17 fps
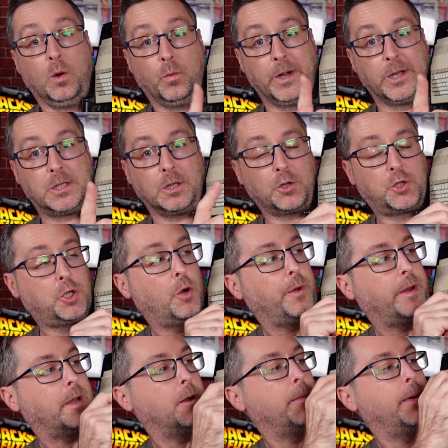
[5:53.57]
which I'll show
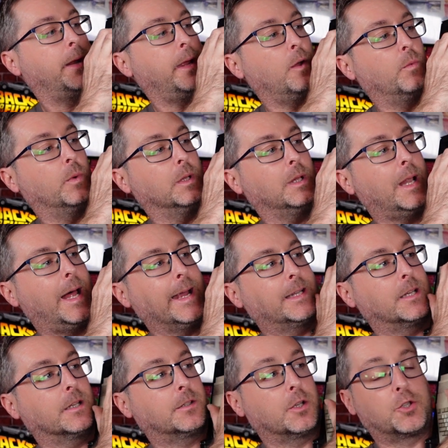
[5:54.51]
you in a minute. Will
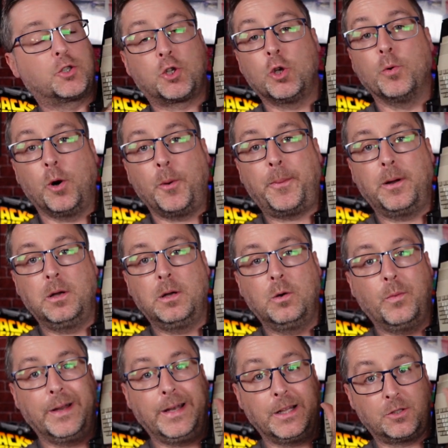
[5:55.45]
light the two up
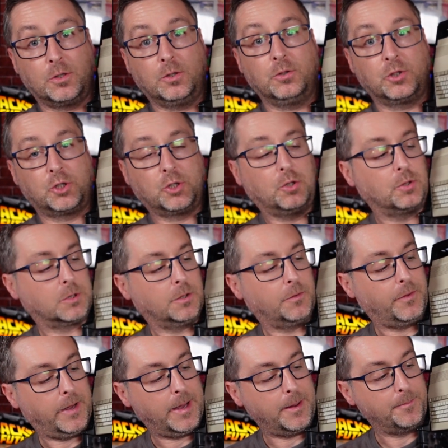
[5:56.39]
when it's all sort
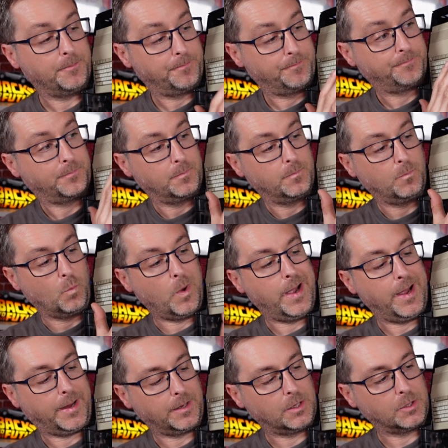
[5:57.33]
of
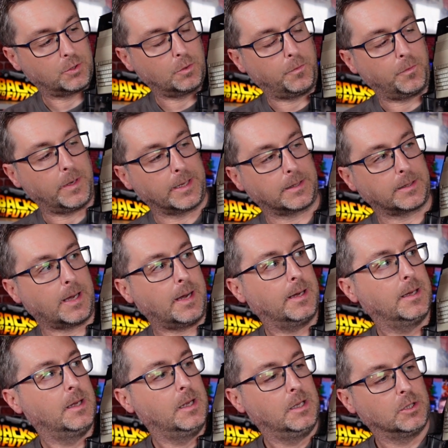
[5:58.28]
working and stuff like
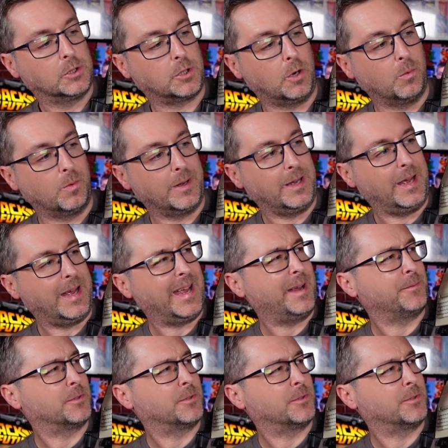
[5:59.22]
that. So it